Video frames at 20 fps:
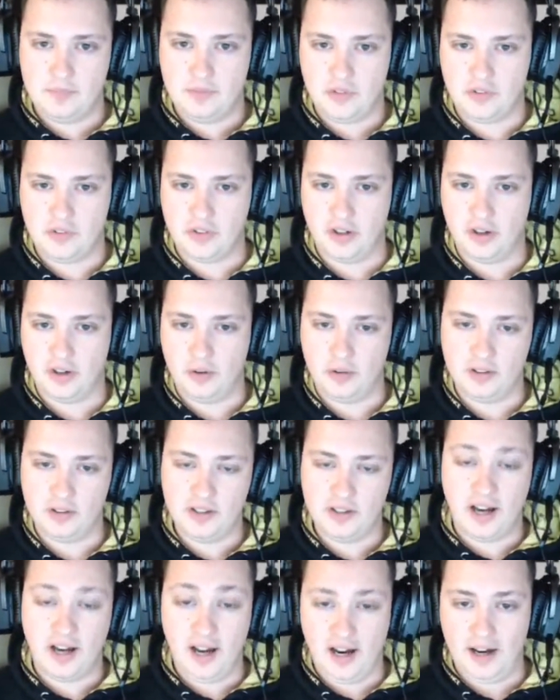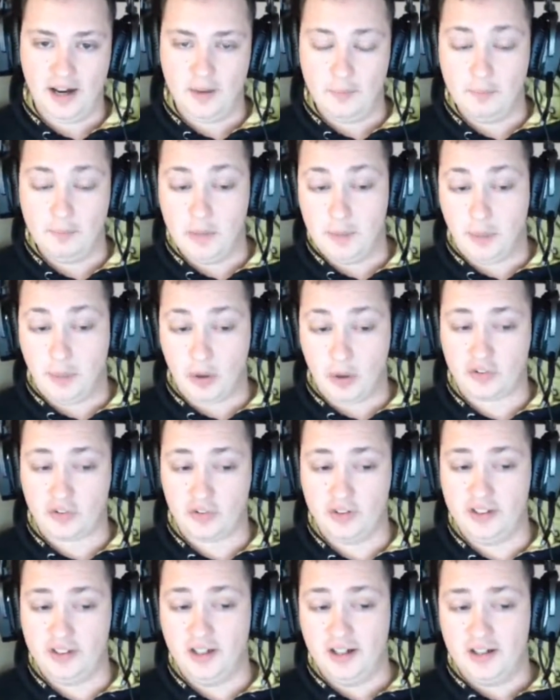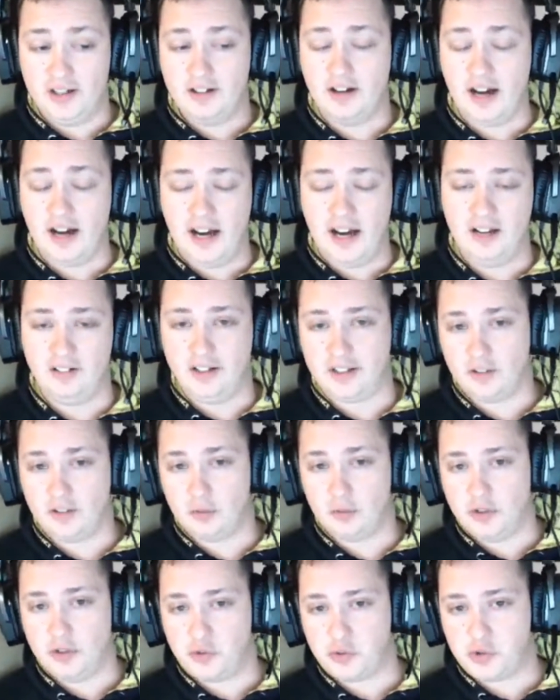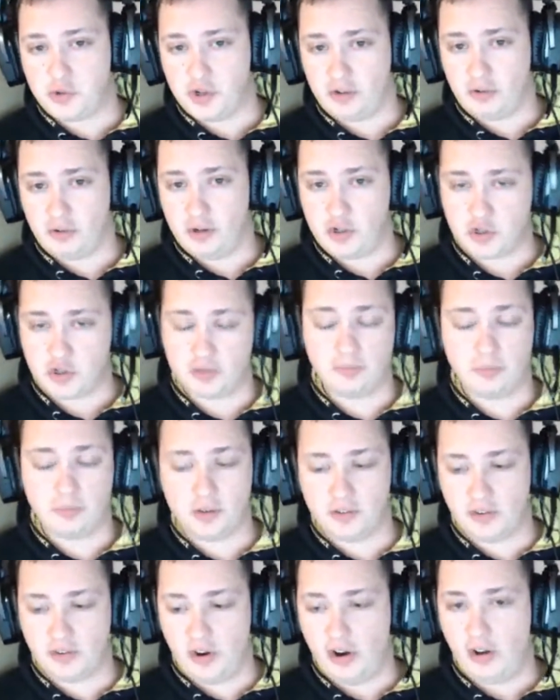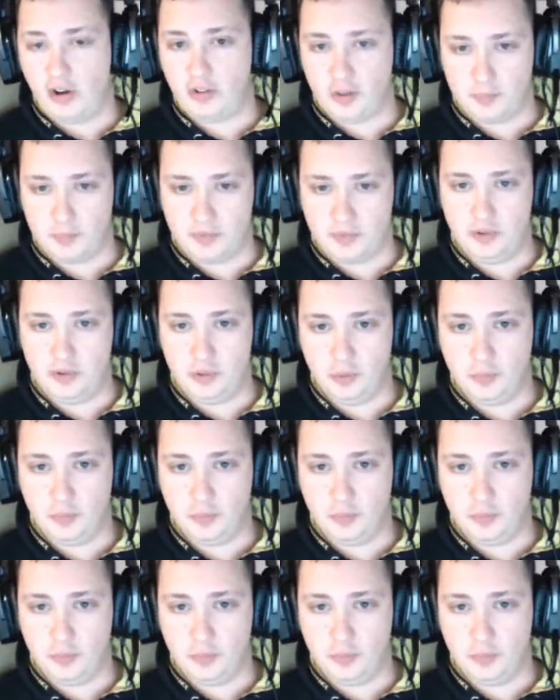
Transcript: So, me personally, I like Enrage Regeneration, but it's all up to you.